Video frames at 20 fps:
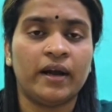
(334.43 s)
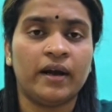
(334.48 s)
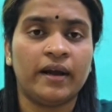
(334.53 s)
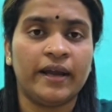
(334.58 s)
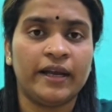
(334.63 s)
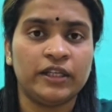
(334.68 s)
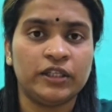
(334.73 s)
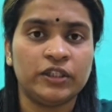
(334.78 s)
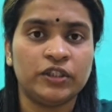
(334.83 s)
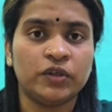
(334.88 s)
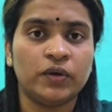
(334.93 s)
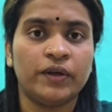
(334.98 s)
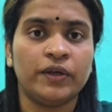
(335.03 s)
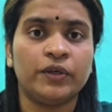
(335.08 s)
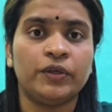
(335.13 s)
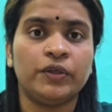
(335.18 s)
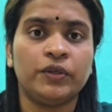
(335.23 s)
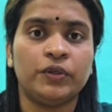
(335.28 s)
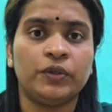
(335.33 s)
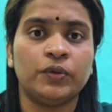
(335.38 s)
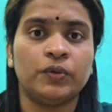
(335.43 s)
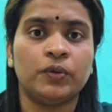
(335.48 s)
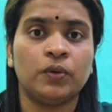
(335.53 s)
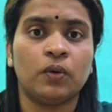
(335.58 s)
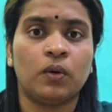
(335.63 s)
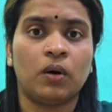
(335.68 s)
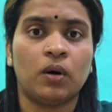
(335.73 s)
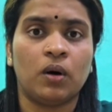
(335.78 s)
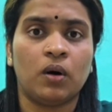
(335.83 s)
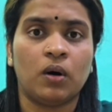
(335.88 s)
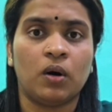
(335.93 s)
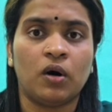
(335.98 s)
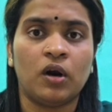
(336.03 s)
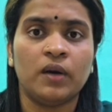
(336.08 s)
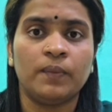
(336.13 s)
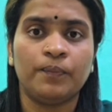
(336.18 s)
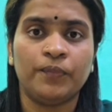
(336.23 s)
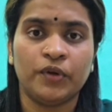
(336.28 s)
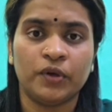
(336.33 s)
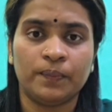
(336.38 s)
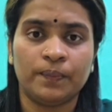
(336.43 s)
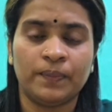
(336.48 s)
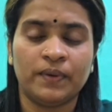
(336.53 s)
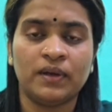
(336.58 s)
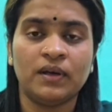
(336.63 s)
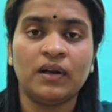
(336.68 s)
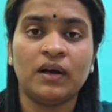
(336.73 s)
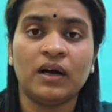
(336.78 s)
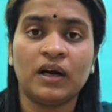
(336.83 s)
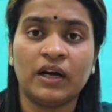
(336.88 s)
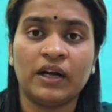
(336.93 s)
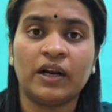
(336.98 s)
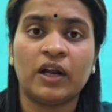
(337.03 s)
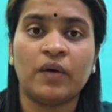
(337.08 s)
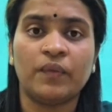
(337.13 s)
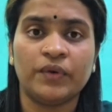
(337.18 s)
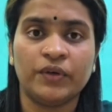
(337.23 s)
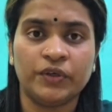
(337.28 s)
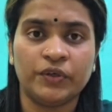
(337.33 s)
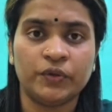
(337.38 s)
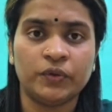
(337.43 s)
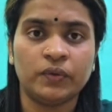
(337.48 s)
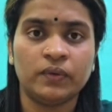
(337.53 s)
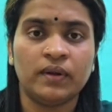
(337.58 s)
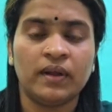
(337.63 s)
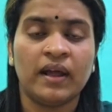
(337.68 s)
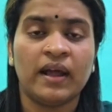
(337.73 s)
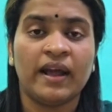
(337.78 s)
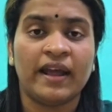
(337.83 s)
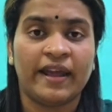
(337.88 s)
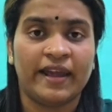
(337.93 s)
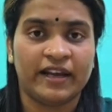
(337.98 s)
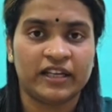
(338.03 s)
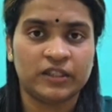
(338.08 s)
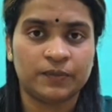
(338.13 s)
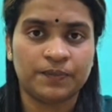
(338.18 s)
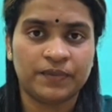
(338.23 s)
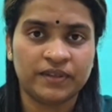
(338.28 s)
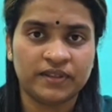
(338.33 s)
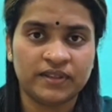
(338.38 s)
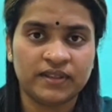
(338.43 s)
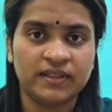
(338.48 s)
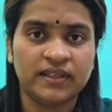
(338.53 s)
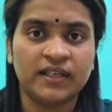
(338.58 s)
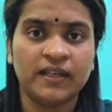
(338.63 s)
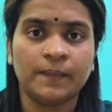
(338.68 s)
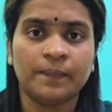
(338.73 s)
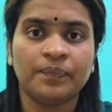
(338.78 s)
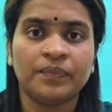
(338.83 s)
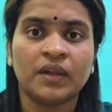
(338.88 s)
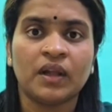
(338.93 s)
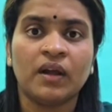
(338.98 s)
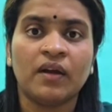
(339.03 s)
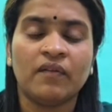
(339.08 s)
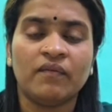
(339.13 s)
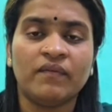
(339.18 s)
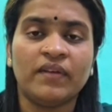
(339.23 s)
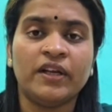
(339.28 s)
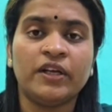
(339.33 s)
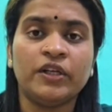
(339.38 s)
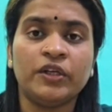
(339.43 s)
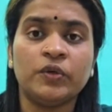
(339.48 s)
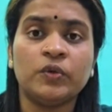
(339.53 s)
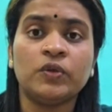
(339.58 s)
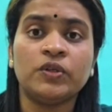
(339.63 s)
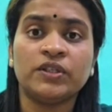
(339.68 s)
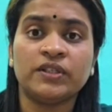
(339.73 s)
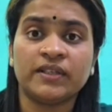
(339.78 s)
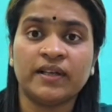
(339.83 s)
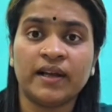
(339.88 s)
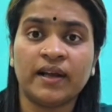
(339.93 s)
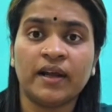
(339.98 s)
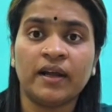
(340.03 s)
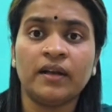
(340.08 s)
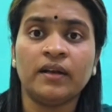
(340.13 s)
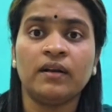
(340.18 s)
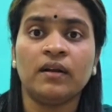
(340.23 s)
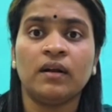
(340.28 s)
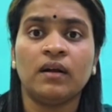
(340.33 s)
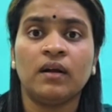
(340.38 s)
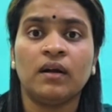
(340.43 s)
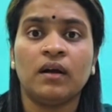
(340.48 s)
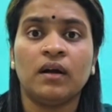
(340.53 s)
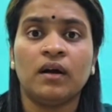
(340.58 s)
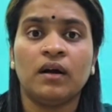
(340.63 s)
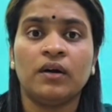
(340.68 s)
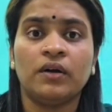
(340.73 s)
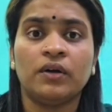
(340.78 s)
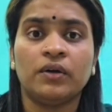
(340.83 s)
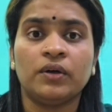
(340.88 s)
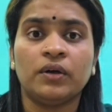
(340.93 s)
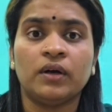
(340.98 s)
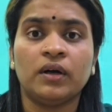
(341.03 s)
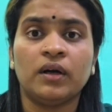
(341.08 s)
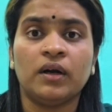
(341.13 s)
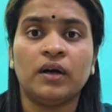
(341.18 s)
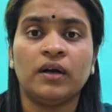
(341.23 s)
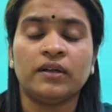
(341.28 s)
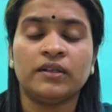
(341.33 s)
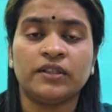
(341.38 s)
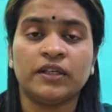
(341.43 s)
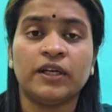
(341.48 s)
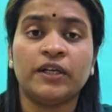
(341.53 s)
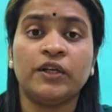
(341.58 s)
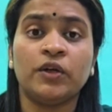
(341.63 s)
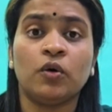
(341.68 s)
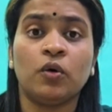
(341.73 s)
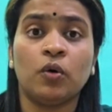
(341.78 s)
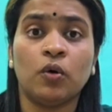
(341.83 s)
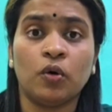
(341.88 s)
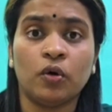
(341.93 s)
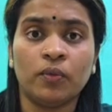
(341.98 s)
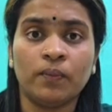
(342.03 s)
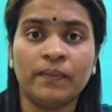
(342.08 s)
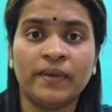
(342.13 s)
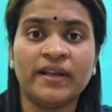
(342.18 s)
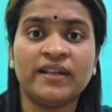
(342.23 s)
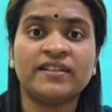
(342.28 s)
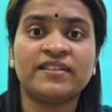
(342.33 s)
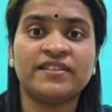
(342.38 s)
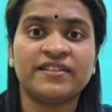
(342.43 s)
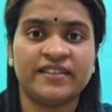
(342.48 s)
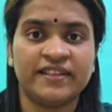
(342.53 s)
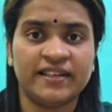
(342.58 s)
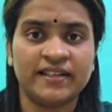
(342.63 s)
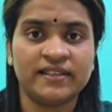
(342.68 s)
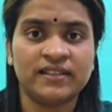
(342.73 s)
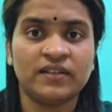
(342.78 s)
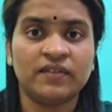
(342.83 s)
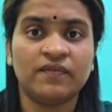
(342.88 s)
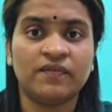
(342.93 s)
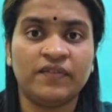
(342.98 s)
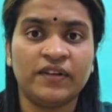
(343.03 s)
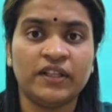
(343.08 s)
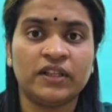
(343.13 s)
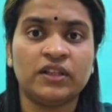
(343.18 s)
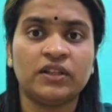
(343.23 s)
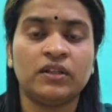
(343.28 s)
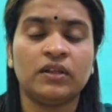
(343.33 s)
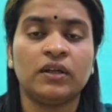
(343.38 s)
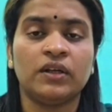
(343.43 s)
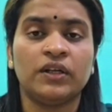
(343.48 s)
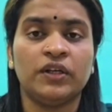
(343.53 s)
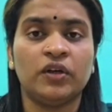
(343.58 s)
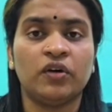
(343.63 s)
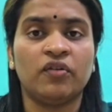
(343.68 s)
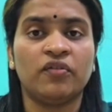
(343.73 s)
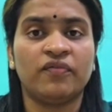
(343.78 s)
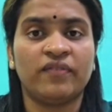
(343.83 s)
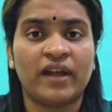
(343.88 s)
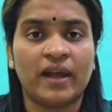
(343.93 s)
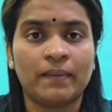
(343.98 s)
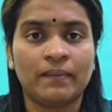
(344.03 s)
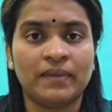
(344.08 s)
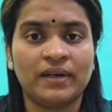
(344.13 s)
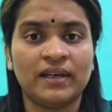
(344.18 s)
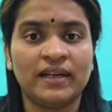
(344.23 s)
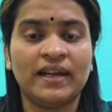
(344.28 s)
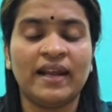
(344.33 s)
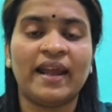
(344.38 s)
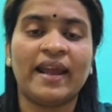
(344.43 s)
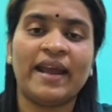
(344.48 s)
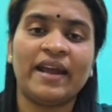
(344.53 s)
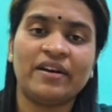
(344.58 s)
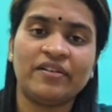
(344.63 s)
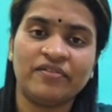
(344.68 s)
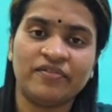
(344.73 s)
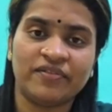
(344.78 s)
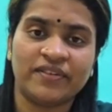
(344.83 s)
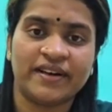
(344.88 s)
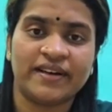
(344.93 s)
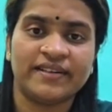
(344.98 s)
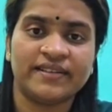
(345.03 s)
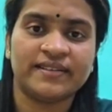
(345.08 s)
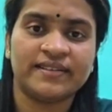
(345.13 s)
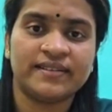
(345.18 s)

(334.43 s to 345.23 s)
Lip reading: enjoy to all people around you, especially when you share your homemade treats with your family and friends.